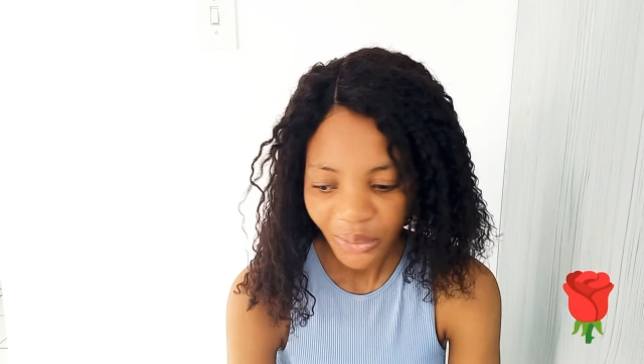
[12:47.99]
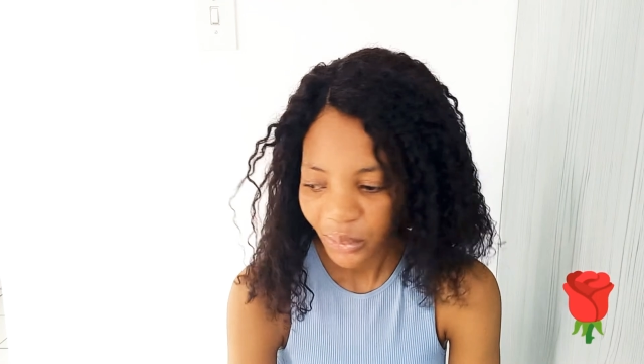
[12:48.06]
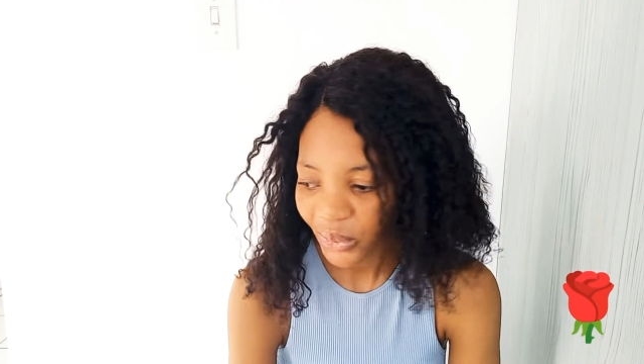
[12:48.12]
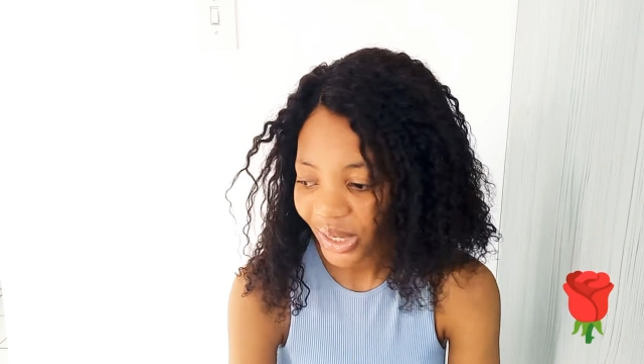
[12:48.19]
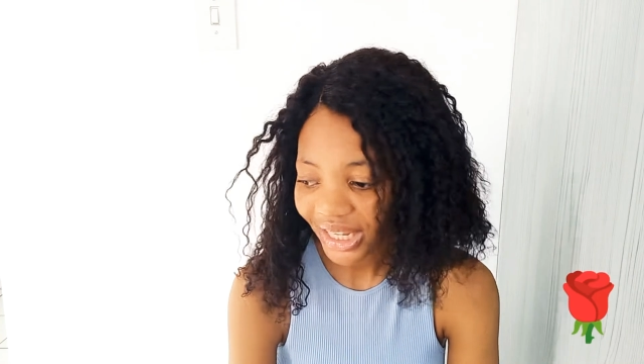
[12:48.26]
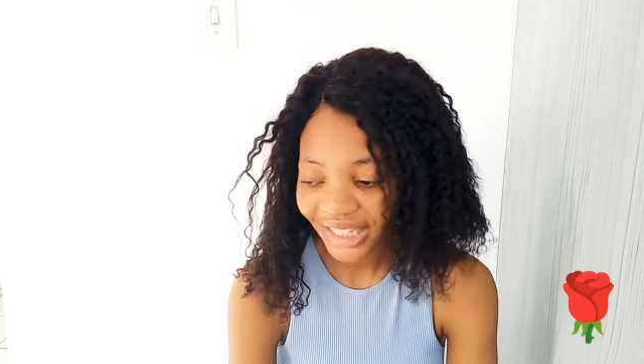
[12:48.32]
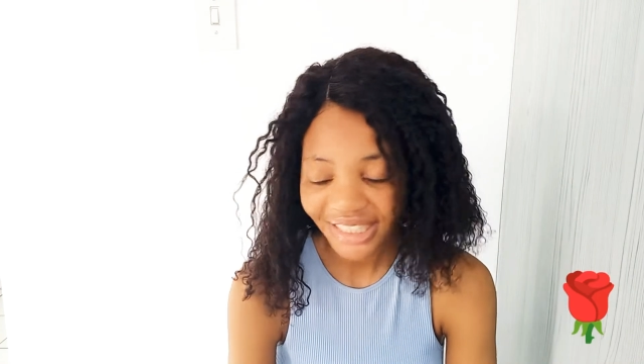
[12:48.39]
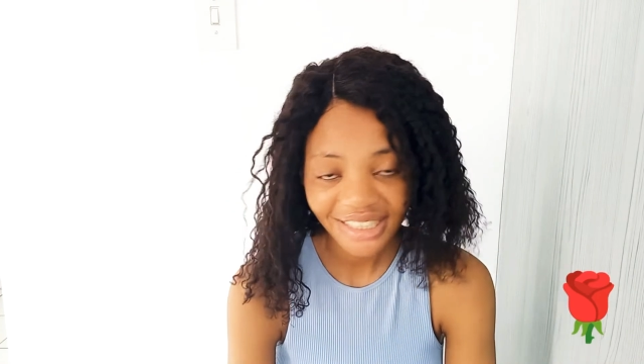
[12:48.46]
we
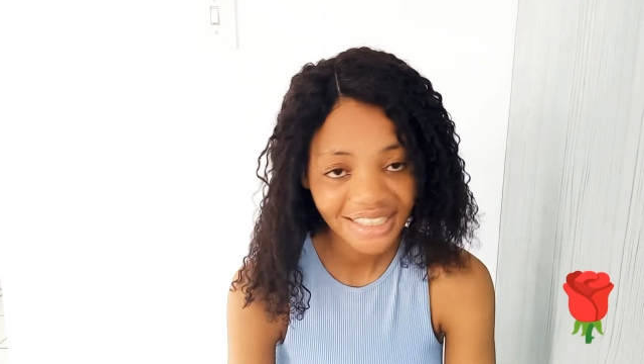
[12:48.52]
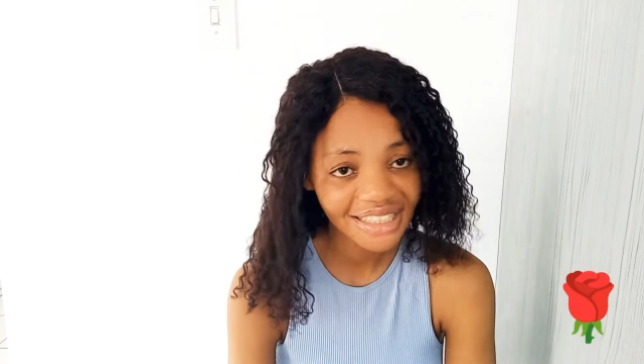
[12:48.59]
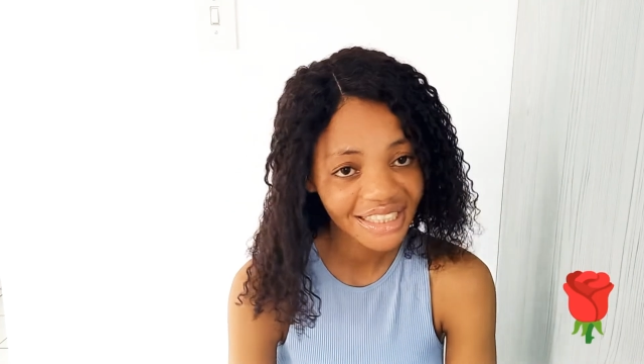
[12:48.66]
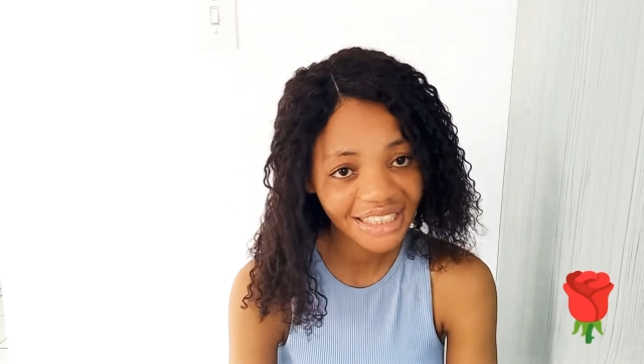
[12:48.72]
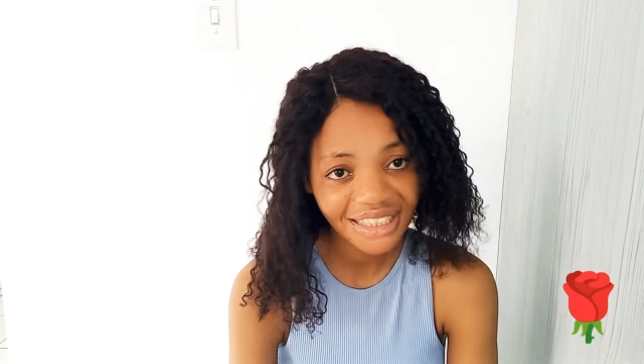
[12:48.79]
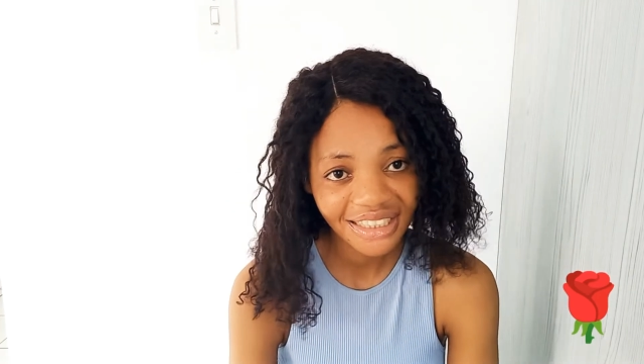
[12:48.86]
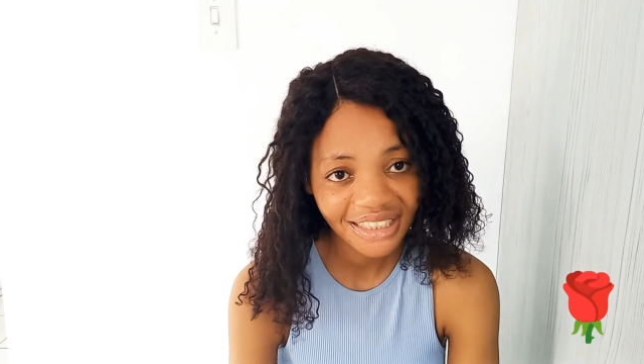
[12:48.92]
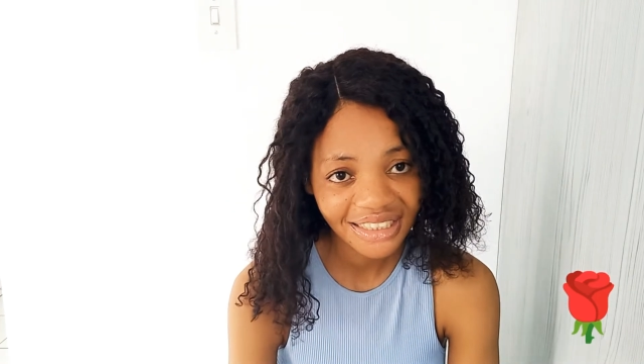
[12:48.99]
are His
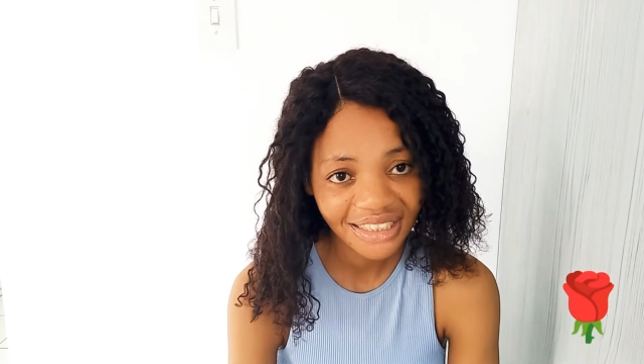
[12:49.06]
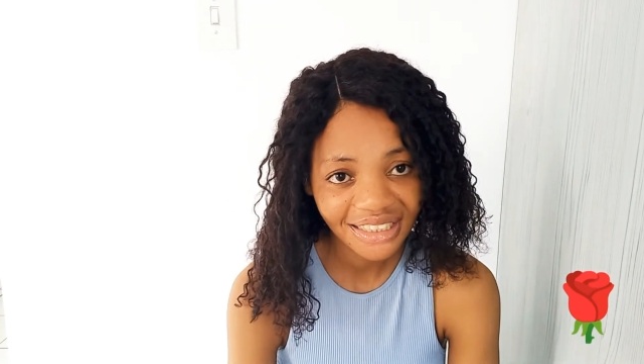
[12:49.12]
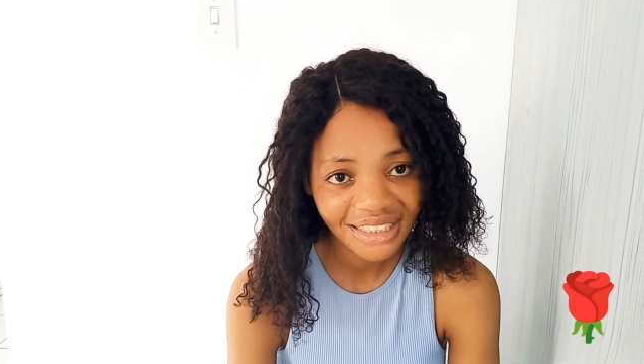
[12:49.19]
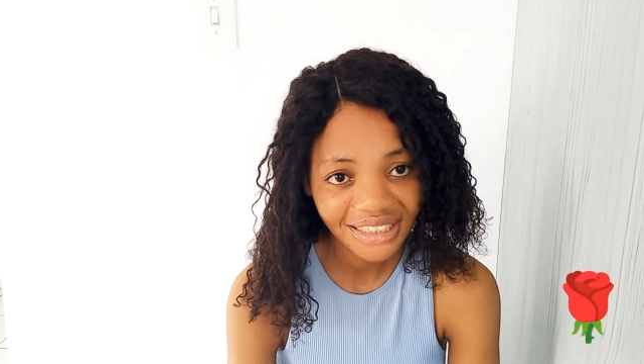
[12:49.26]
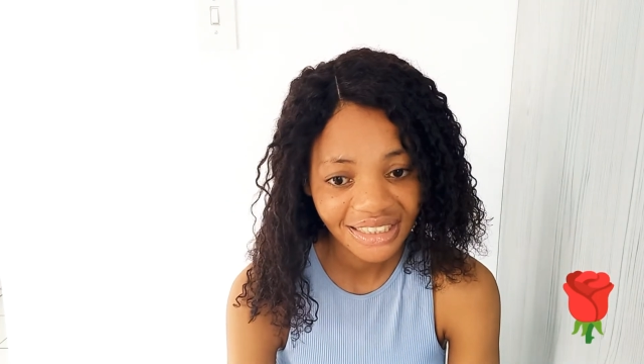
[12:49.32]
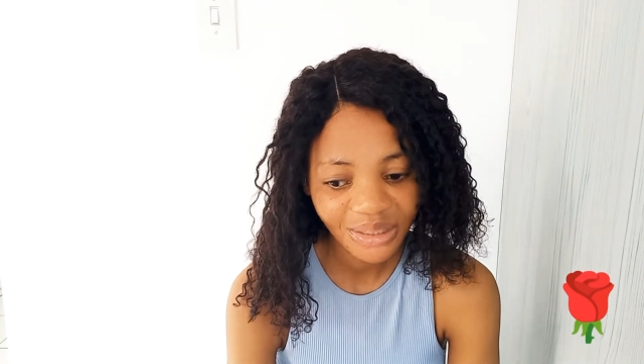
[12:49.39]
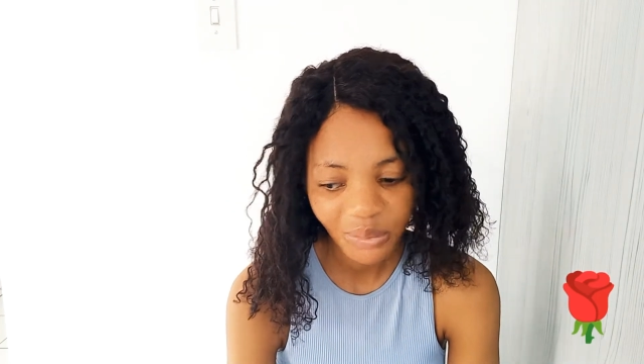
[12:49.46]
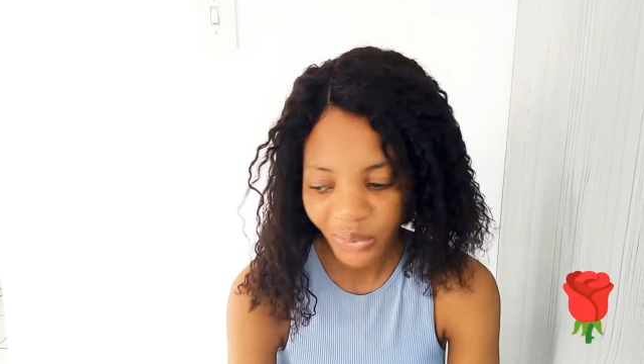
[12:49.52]
kids.
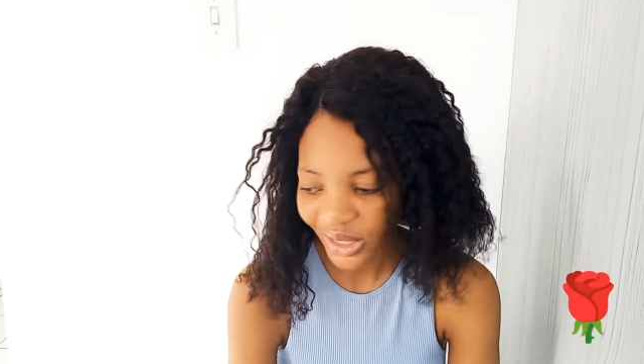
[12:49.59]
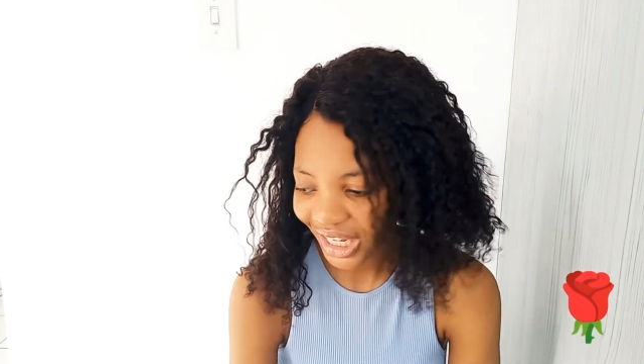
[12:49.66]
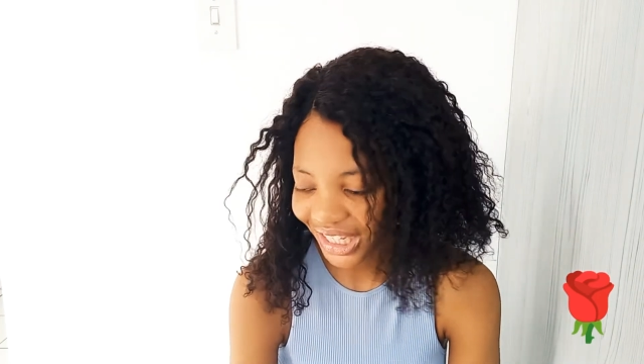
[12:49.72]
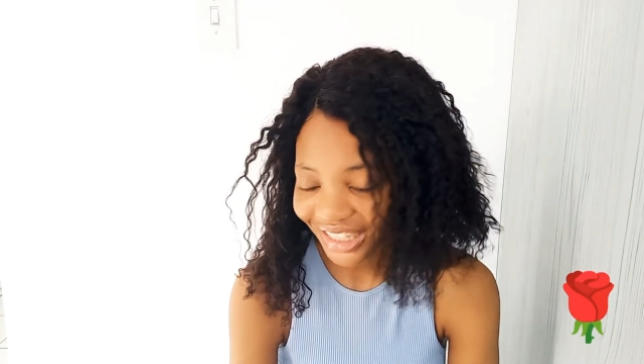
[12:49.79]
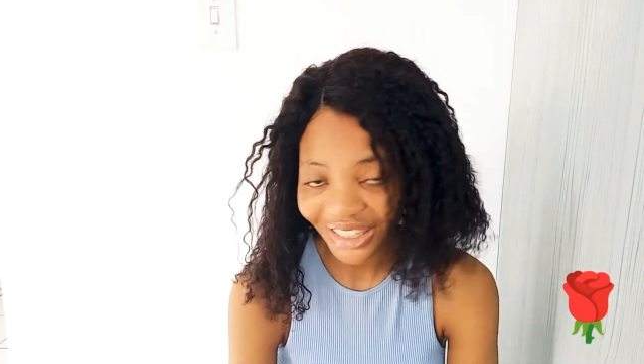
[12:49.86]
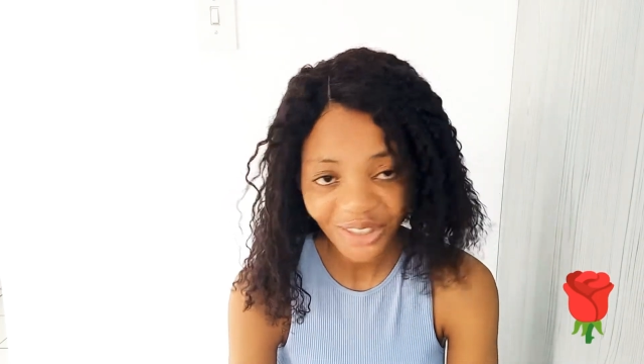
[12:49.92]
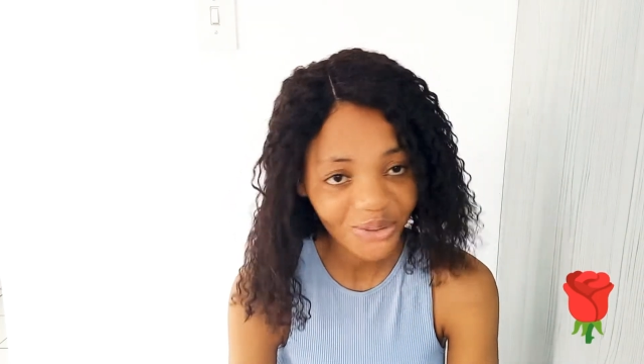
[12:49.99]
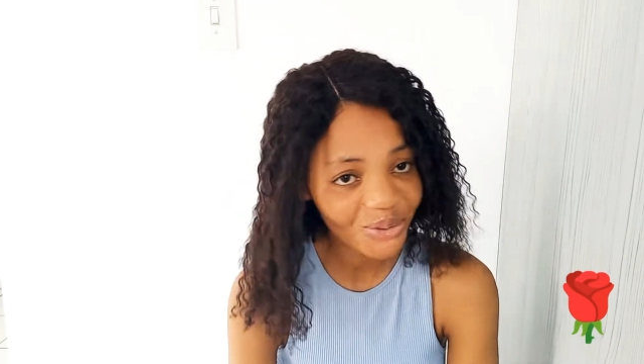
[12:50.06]
We are
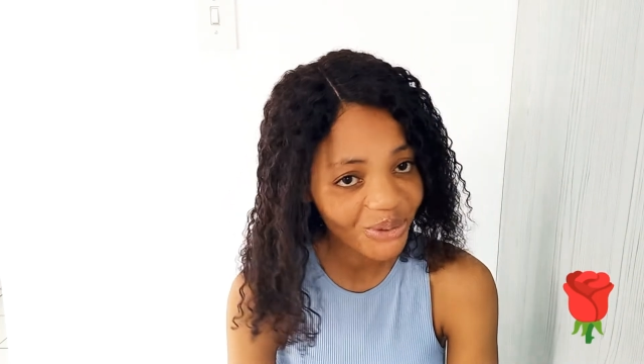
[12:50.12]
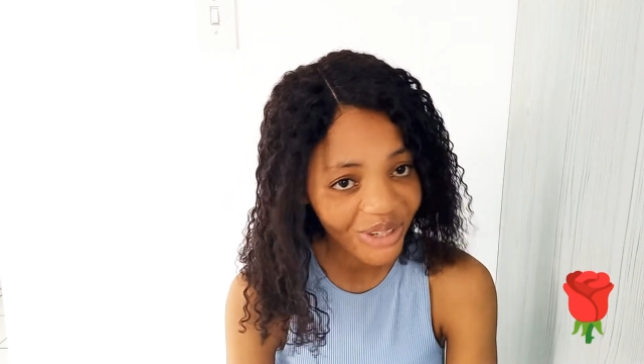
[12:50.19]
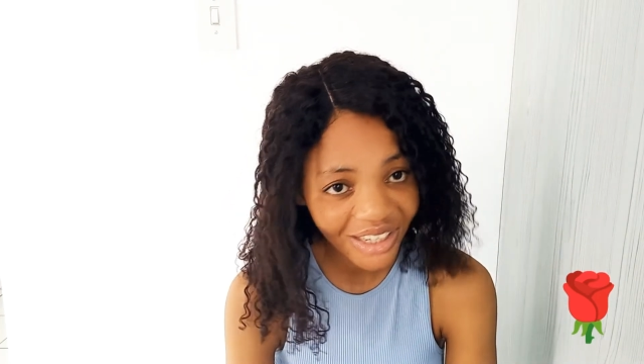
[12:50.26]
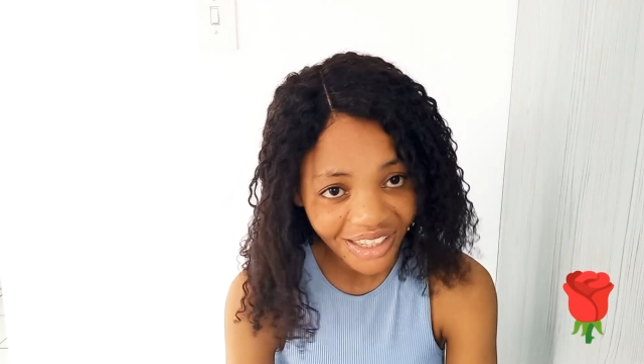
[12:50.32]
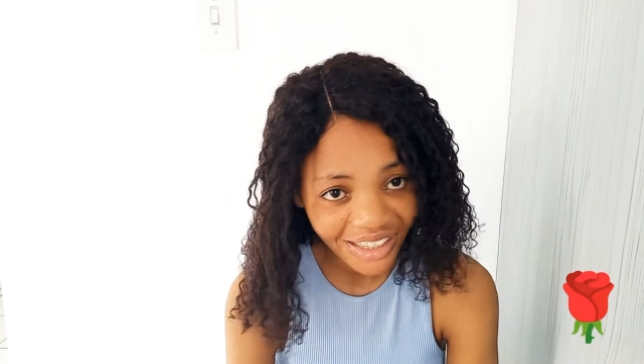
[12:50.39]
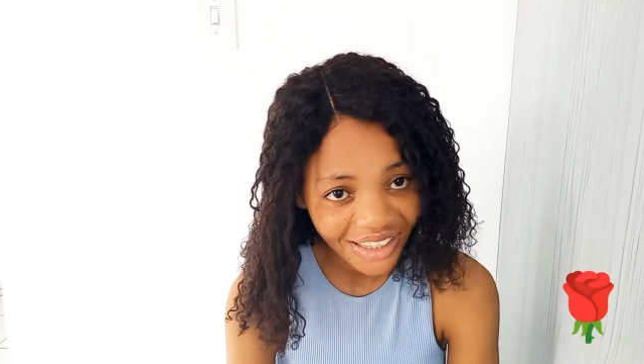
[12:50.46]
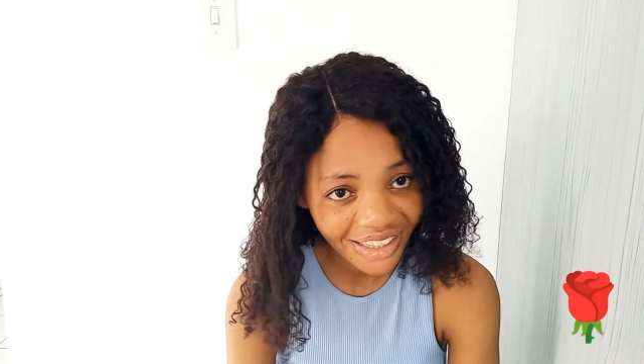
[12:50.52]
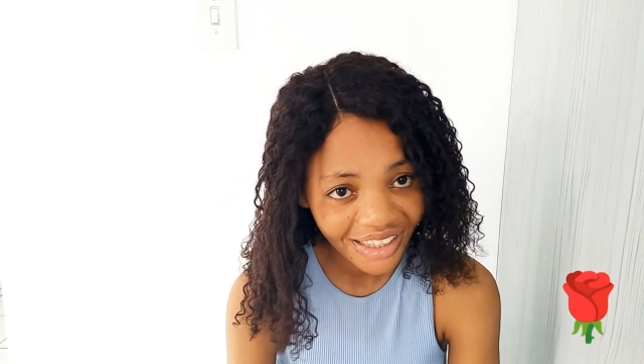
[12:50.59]
equal.